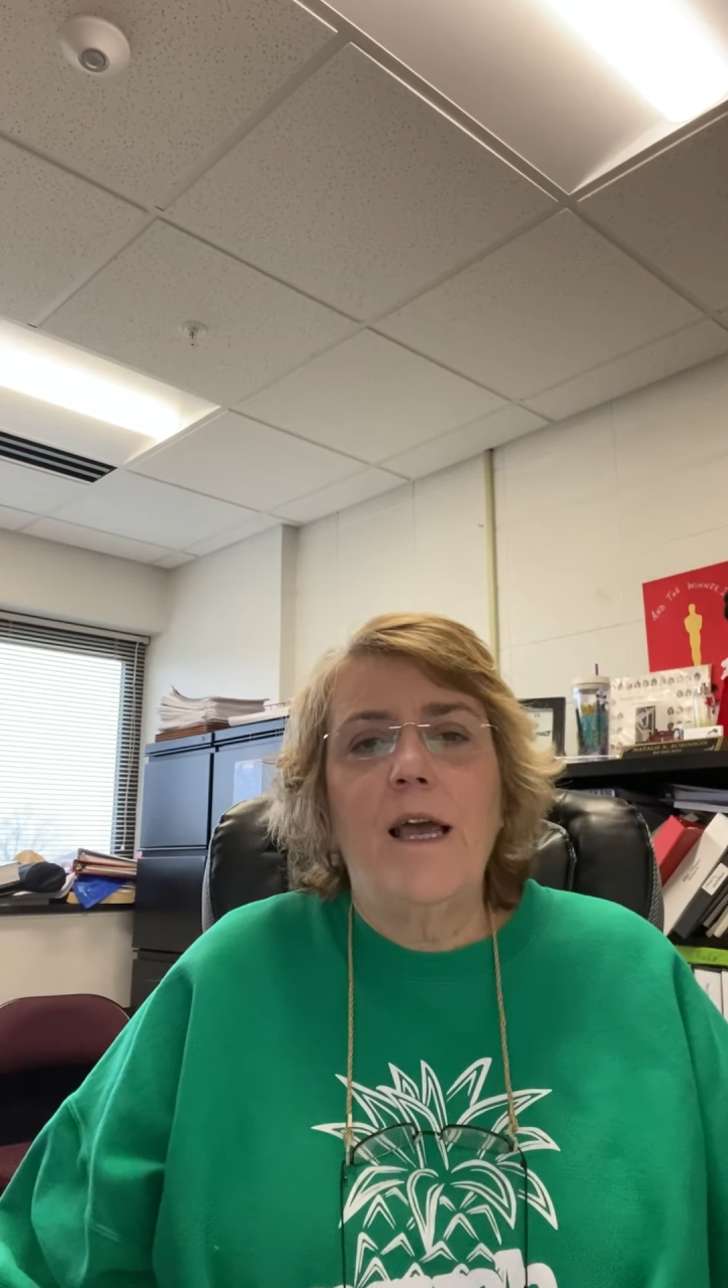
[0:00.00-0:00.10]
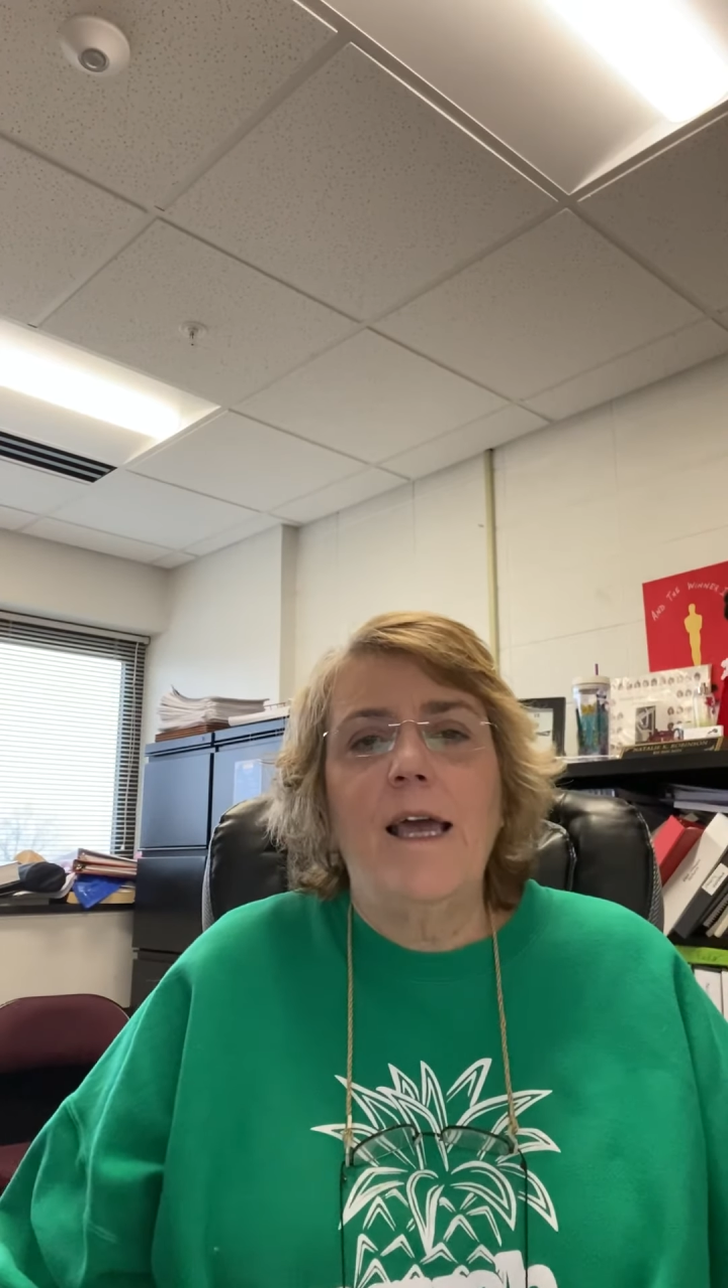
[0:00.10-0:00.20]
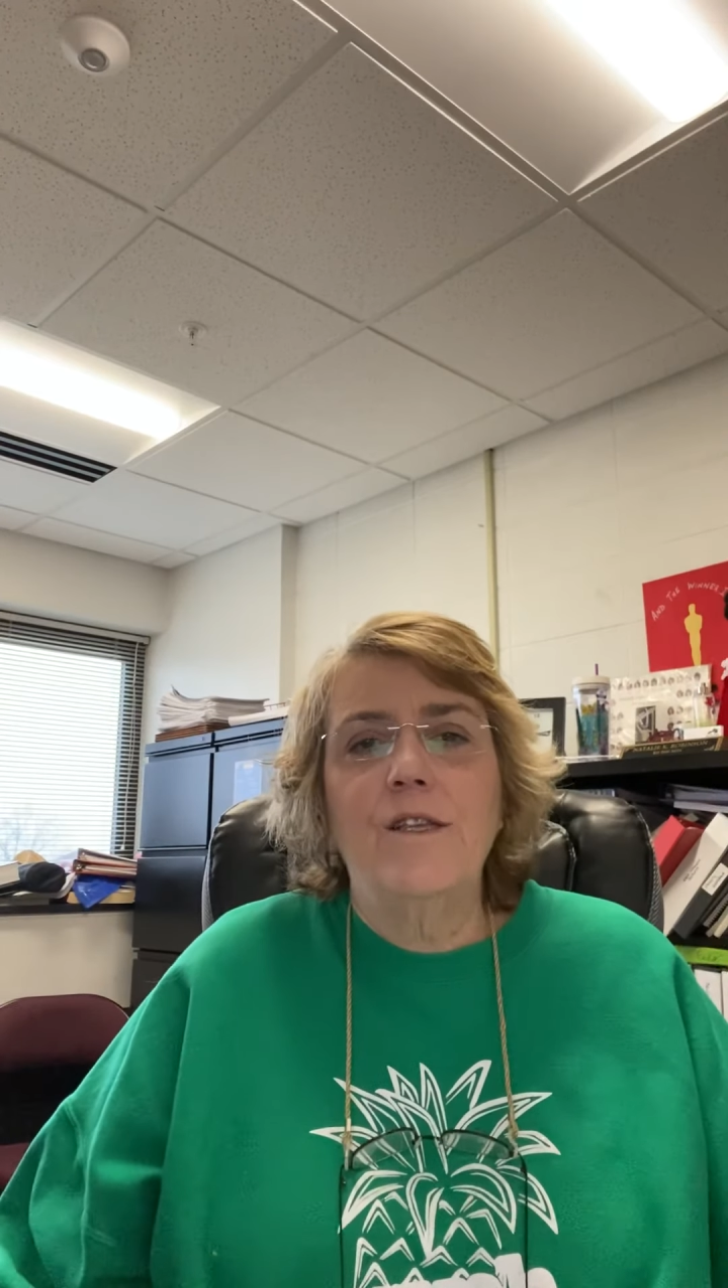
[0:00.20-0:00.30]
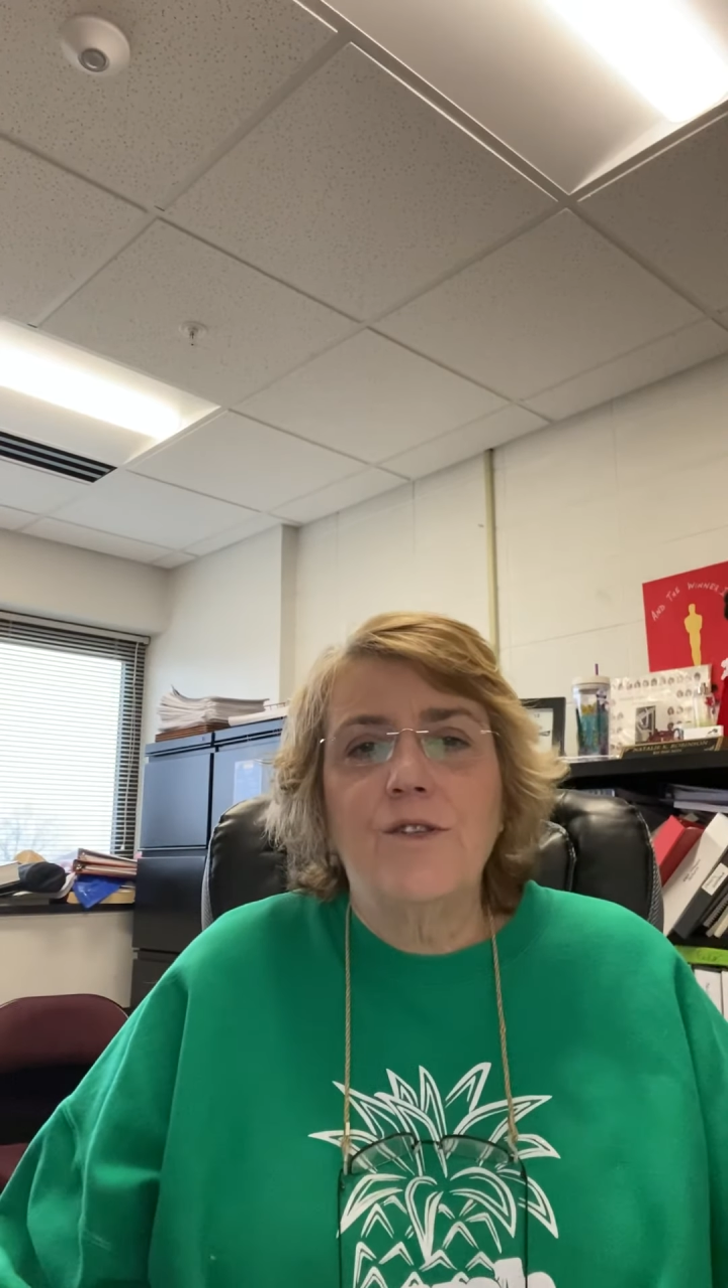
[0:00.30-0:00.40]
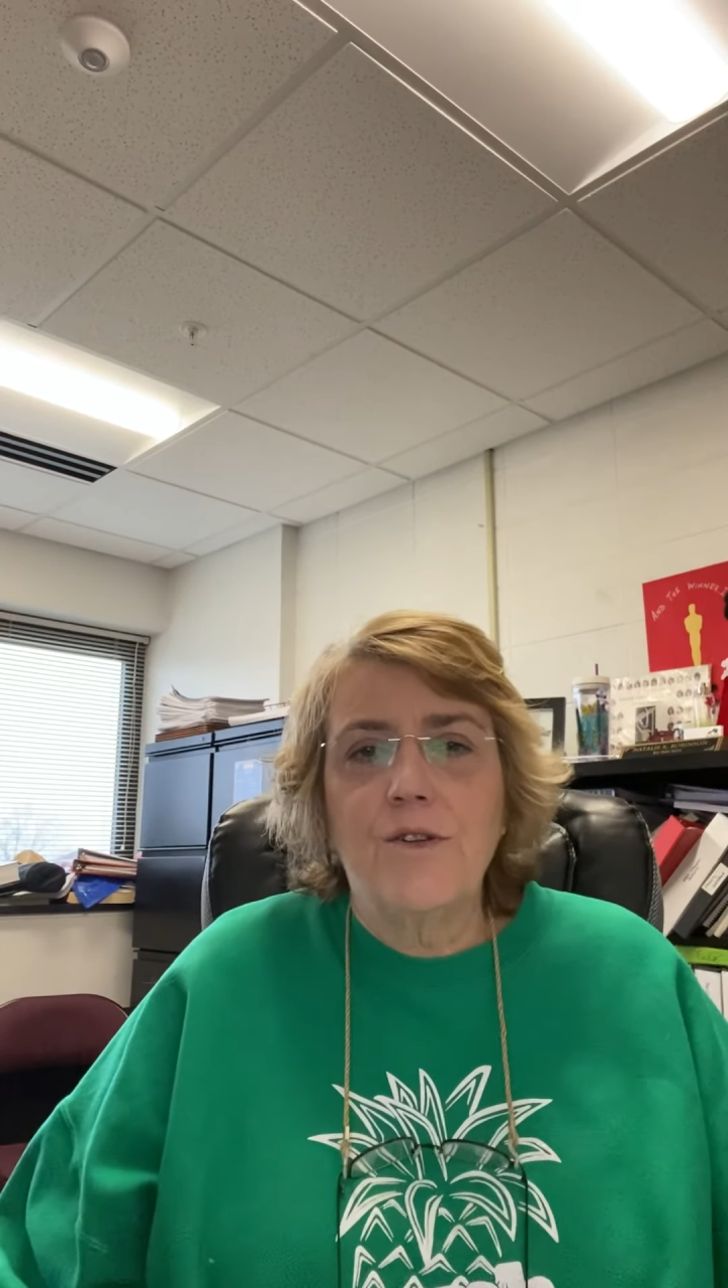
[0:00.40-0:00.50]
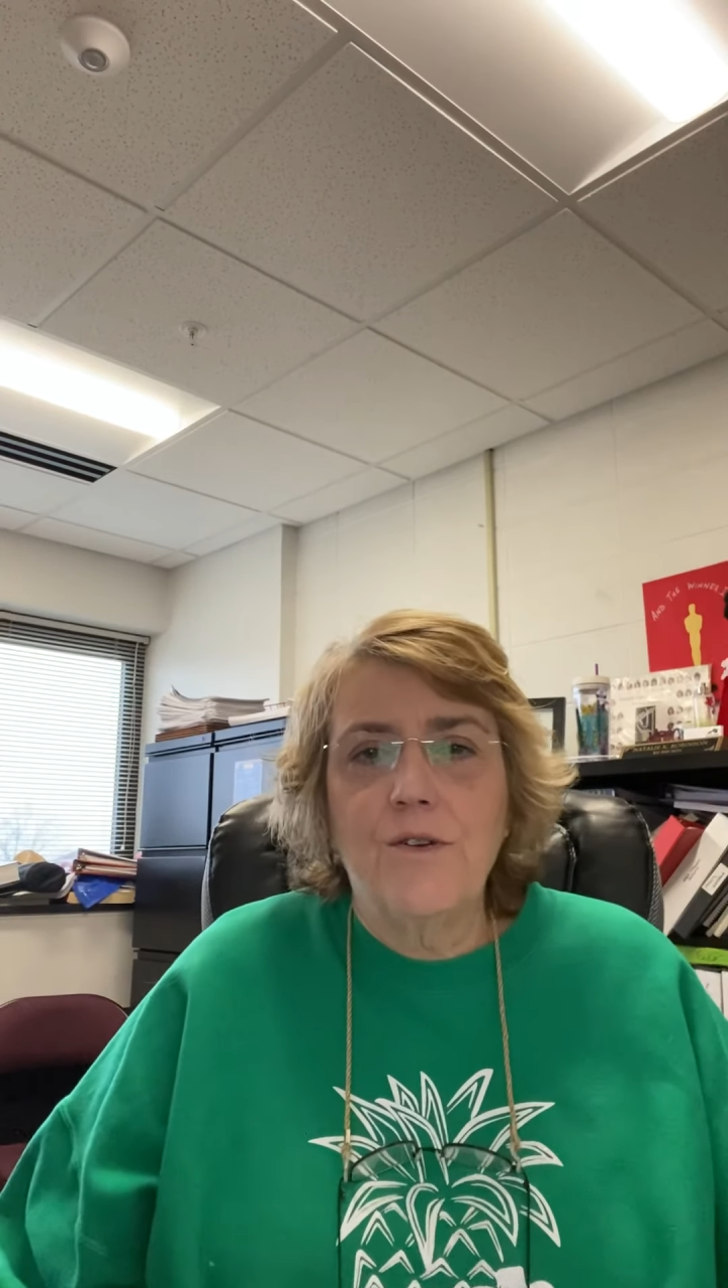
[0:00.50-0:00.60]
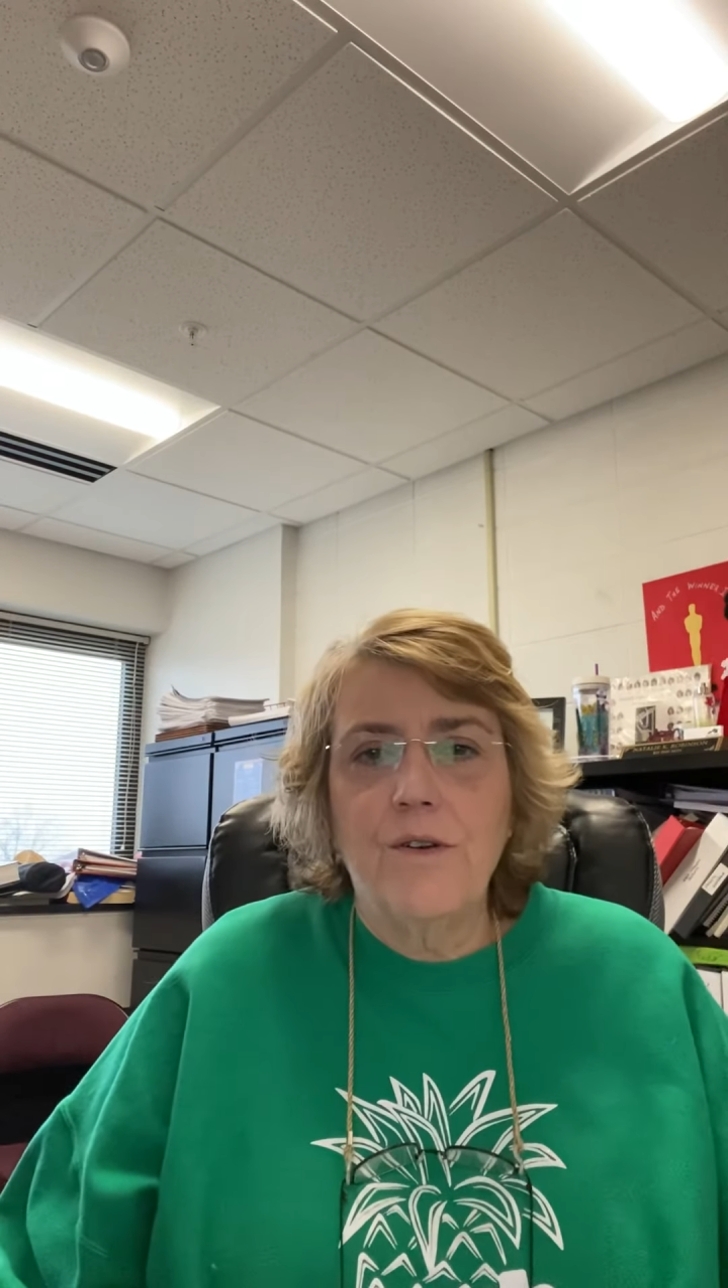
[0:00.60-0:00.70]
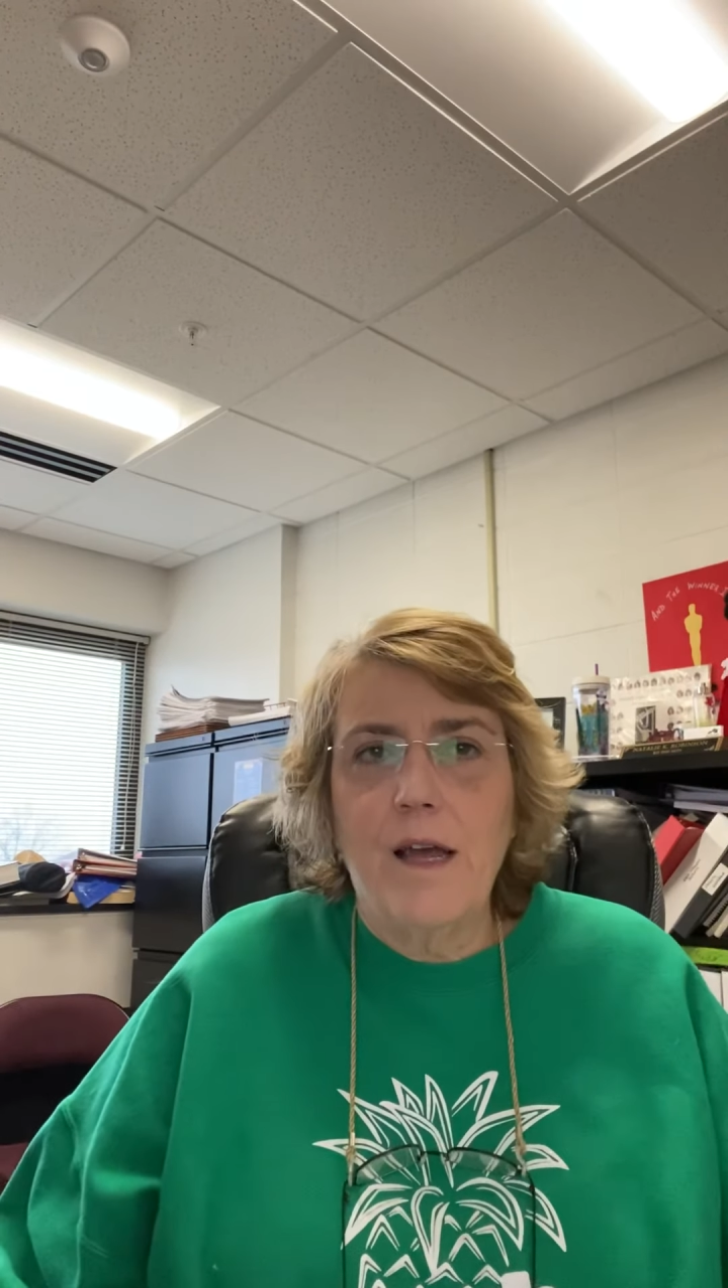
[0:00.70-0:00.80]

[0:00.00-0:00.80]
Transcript: answer